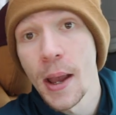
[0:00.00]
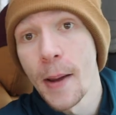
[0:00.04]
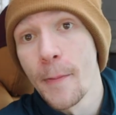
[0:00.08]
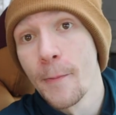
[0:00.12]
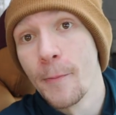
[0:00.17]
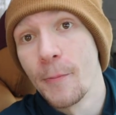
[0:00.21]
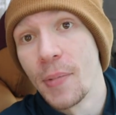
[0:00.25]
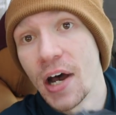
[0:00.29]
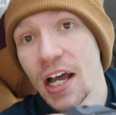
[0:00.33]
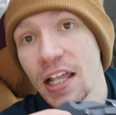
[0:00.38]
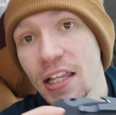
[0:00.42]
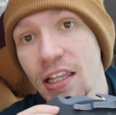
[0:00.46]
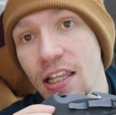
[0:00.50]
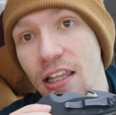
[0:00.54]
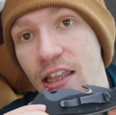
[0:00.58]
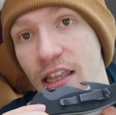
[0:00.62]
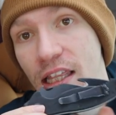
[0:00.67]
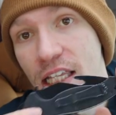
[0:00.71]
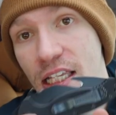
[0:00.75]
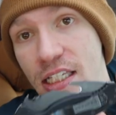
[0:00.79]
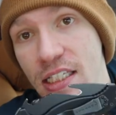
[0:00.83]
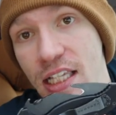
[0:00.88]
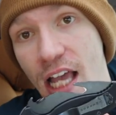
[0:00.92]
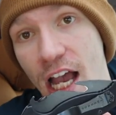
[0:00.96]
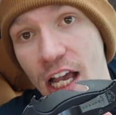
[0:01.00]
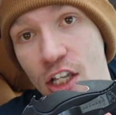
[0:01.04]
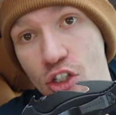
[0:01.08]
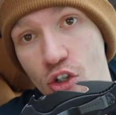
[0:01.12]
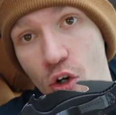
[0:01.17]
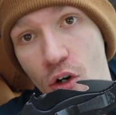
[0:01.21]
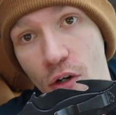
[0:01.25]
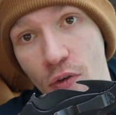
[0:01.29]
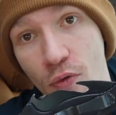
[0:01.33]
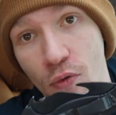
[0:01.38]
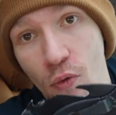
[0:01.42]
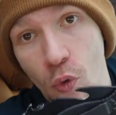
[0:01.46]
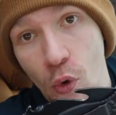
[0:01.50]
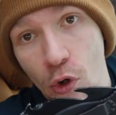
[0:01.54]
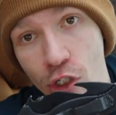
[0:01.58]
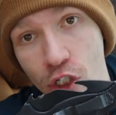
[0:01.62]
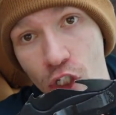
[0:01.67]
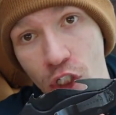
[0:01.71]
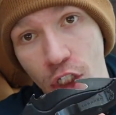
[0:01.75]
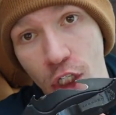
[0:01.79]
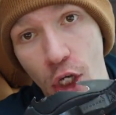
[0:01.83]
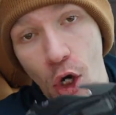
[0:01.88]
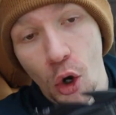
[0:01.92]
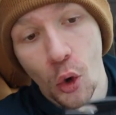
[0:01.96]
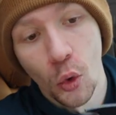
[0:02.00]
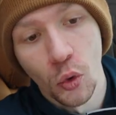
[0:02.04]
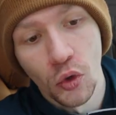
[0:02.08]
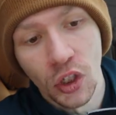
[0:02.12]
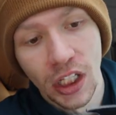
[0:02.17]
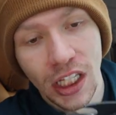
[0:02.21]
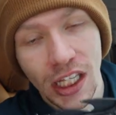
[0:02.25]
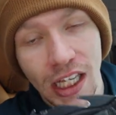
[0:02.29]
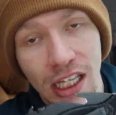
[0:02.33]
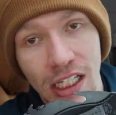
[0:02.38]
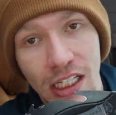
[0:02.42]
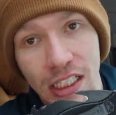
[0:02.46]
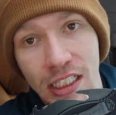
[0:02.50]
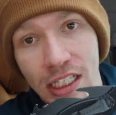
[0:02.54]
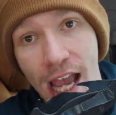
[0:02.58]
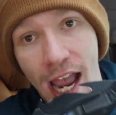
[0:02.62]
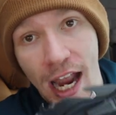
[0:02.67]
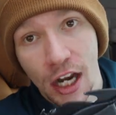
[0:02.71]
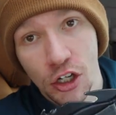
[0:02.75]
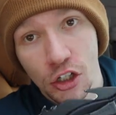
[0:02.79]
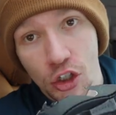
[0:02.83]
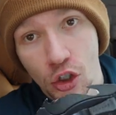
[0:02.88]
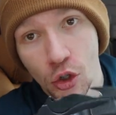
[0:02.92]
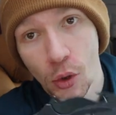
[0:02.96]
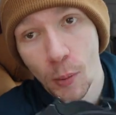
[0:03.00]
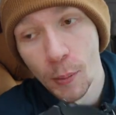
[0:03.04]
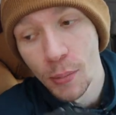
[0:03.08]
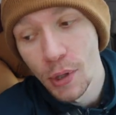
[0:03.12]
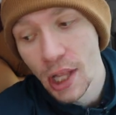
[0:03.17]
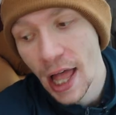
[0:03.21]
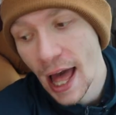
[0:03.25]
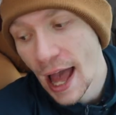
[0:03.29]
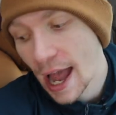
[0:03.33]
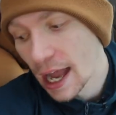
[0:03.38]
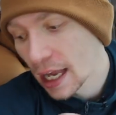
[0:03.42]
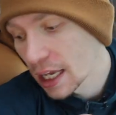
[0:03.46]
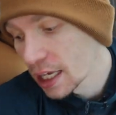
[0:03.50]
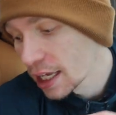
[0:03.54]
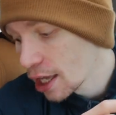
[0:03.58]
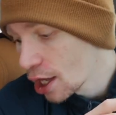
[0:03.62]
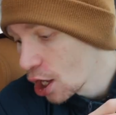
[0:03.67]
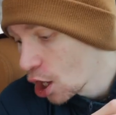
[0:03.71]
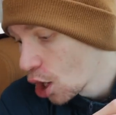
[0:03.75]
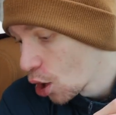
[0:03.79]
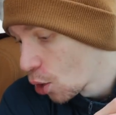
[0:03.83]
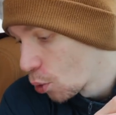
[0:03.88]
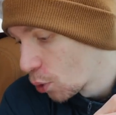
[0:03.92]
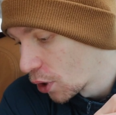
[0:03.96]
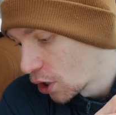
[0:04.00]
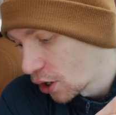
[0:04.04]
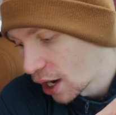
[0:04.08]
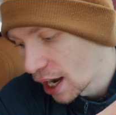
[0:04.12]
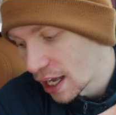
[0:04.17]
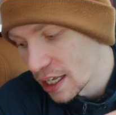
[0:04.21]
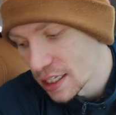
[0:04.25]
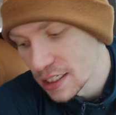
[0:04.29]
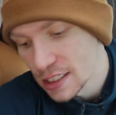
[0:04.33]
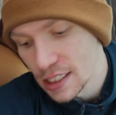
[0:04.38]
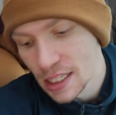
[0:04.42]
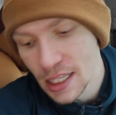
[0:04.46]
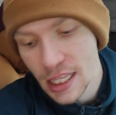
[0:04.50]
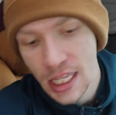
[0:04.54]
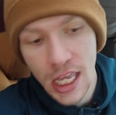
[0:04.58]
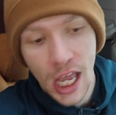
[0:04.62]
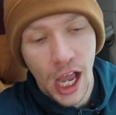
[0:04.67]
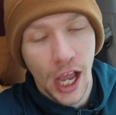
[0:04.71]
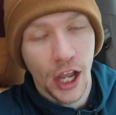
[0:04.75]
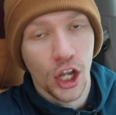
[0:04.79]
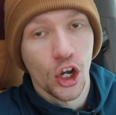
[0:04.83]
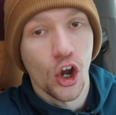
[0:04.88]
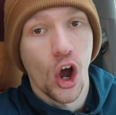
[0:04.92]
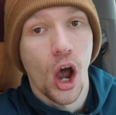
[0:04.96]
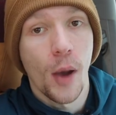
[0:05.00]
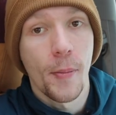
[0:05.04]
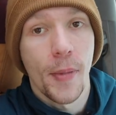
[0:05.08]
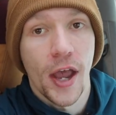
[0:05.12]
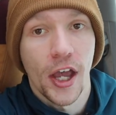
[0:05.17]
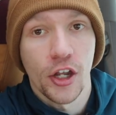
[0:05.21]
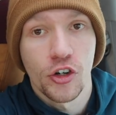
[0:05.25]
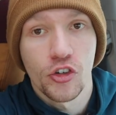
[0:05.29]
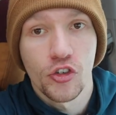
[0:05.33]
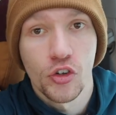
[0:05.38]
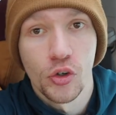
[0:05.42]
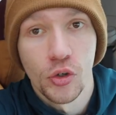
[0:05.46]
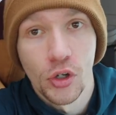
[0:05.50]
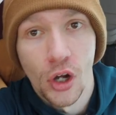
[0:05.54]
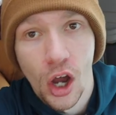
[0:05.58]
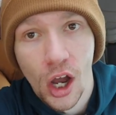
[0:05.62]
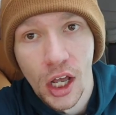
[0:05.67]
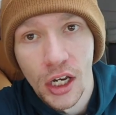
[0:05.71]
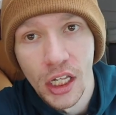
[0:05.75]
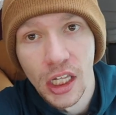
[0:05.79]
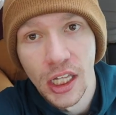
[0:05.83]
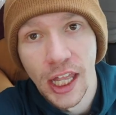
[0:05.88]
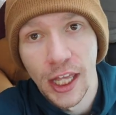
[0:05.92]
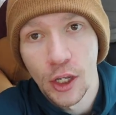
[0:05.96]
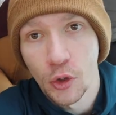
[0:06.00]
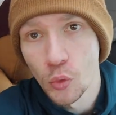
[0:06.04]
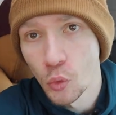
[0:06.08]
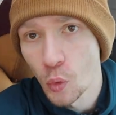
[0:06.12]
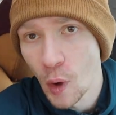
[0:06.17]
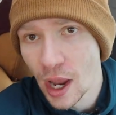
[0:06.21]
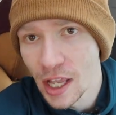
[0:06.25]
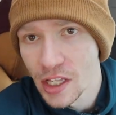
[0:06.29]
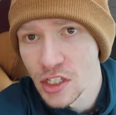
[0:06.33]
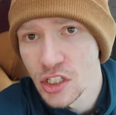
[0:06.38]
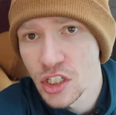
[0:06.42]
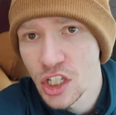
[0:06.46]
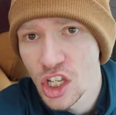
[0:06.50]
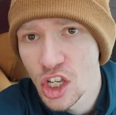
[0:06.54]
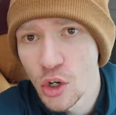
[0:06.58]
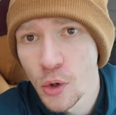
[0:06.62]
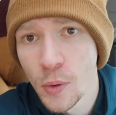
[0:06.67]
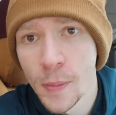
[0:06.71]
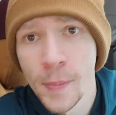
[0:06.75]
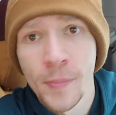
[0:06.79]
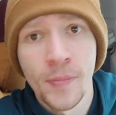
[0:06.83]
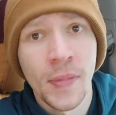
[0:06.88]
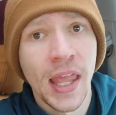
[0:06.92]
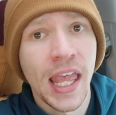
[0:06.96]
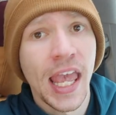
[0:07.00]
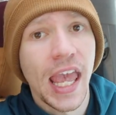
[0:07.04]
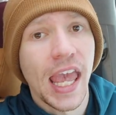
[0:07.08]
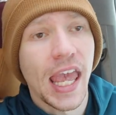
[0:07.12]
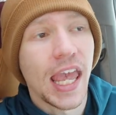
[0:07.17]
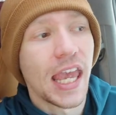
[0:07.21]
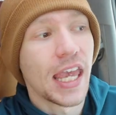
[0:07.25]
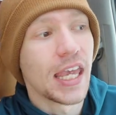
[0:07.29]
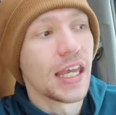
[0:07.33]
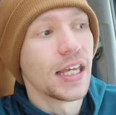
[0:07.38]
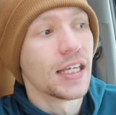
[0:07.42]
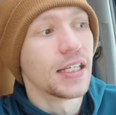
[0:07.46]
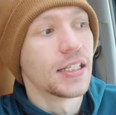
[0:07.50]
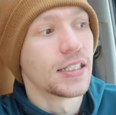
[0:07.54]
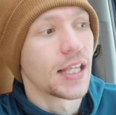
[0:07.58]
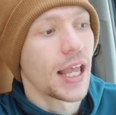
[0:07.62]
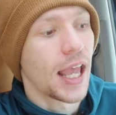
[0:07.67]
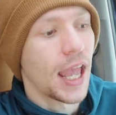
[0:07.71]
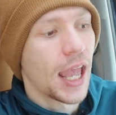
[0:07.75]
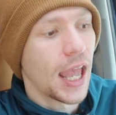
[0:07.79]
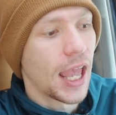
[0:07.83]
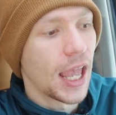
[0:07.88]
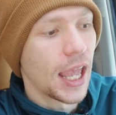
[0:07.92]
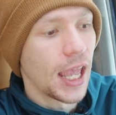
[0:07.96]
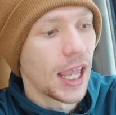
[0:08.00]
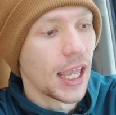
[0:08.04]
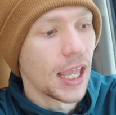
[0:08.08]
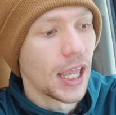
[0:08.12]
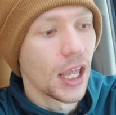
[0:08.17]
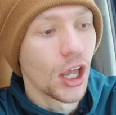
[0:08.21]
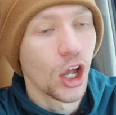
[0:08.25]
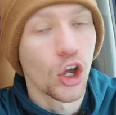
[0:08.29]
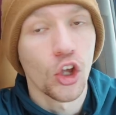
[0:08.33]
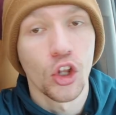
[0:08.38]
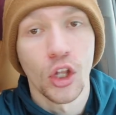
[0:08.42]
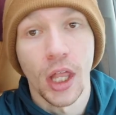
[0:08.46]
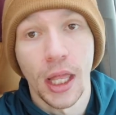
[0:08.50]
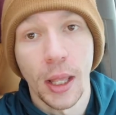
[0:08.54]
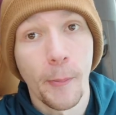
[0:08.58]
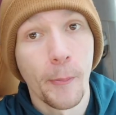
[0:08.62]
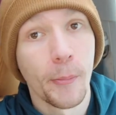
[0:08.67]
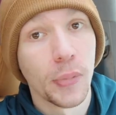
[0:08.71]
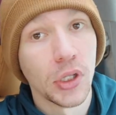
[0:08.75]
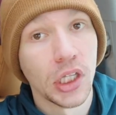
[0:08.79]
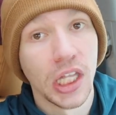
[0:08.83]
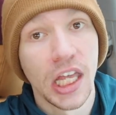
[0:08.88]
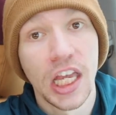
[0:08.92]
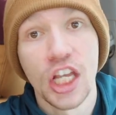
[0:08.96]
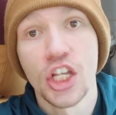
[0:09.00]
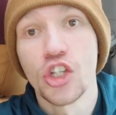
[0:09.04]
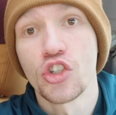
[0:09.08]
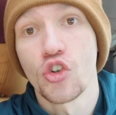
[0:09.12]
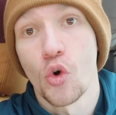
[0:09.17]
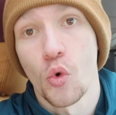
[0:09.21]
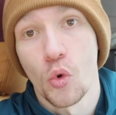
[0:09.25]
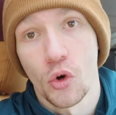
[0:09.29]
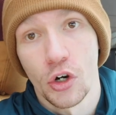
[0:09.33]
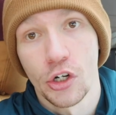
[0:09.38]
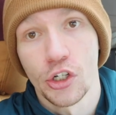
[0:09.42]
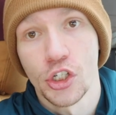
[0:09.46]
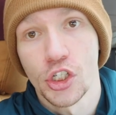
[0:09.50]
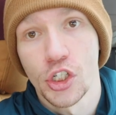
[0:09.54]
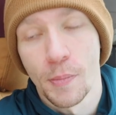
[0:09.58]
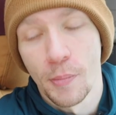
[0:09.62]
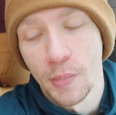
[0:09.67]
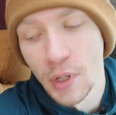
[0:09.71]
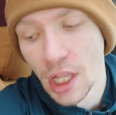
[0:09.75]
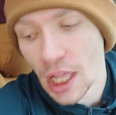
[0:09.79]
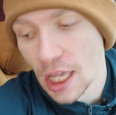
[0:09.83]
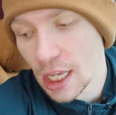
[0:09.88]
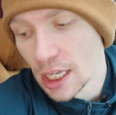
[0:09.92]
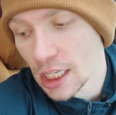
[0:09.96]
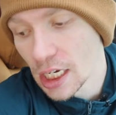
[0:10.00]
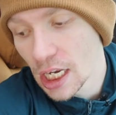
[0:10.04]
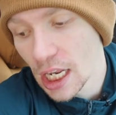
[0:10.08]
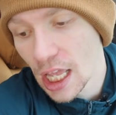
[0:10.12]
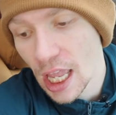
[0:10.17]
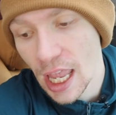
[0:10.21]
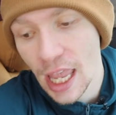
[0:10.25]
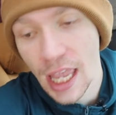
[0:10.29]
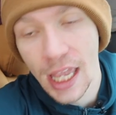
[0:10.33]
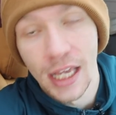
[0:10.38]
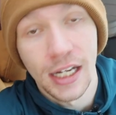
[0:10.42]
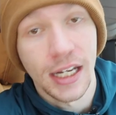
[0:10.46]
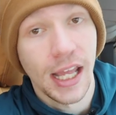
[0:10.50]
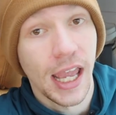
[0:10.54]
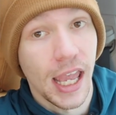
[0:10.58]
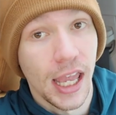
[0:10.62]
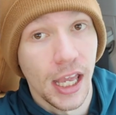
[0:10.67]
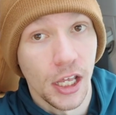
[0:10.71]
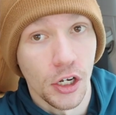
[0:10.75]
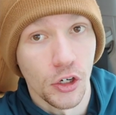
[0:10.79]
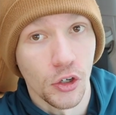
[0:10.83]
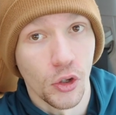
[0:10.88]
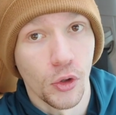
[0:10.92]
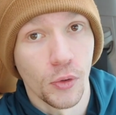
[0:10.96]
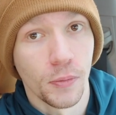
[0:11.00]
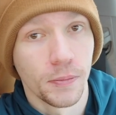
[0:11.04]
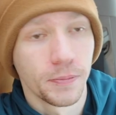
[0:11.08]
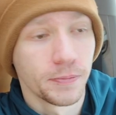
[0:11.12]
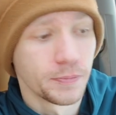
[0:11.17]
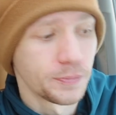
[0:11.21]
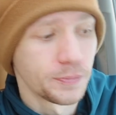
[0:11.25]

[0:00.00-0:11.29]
But these guys are unfortunately only in tactical black, whereas the uh, Combat Troodon, like Rescue, is a like blaze orange blade and handle.